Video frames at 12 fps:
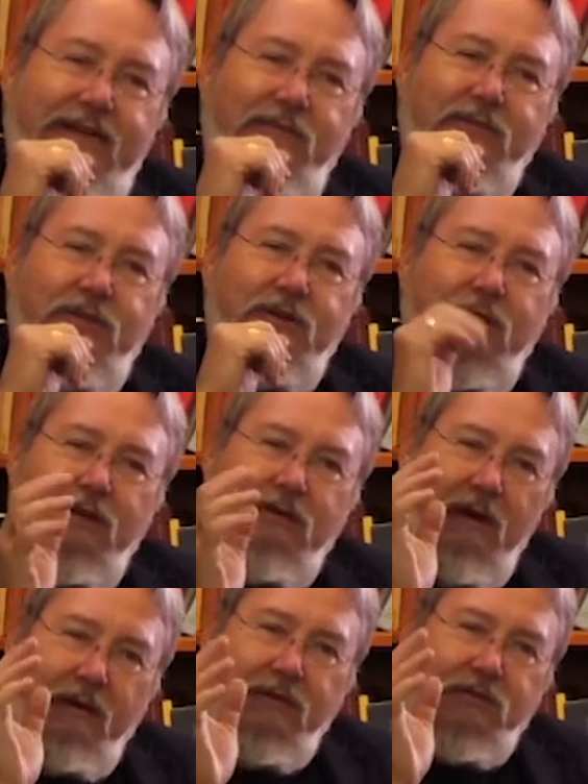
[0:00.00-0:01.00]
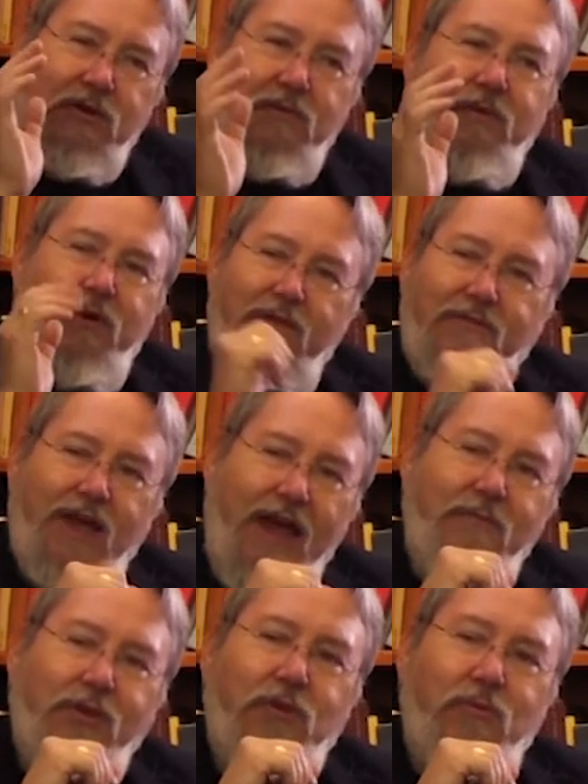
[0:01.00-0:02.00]
was there a, a, certain period of
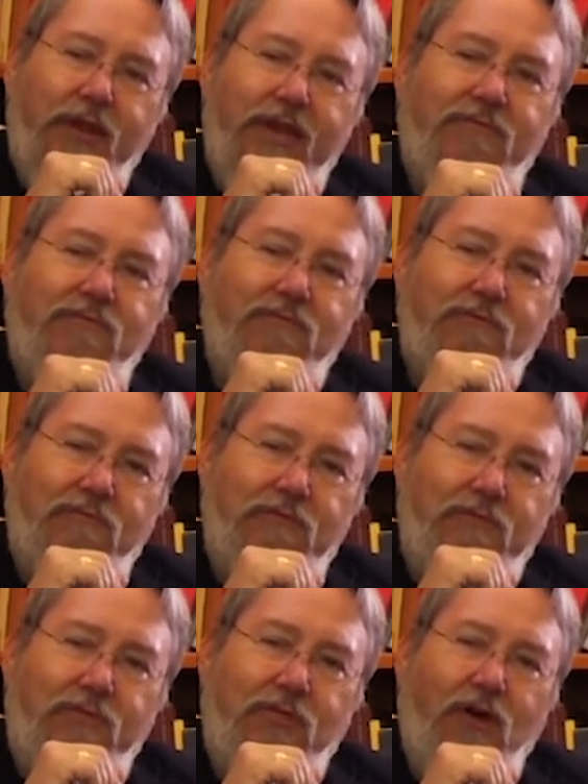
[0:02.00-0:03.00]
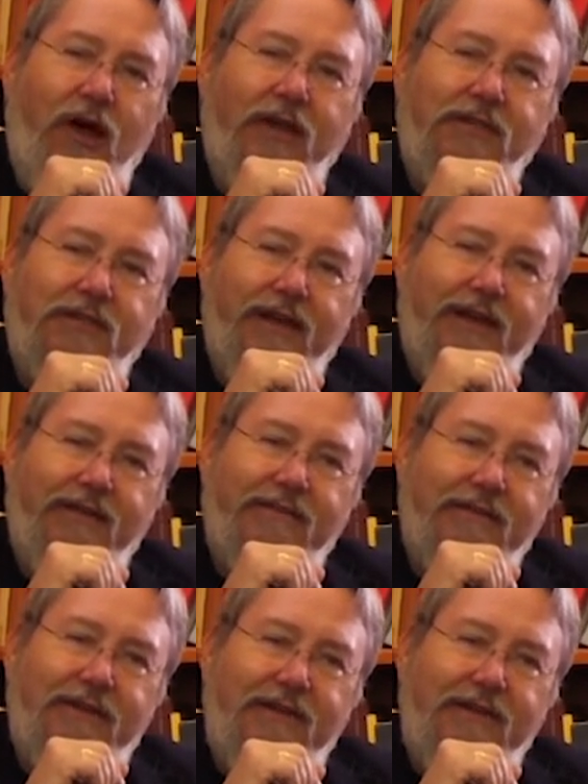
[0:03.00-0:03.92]
time when you really thought uh,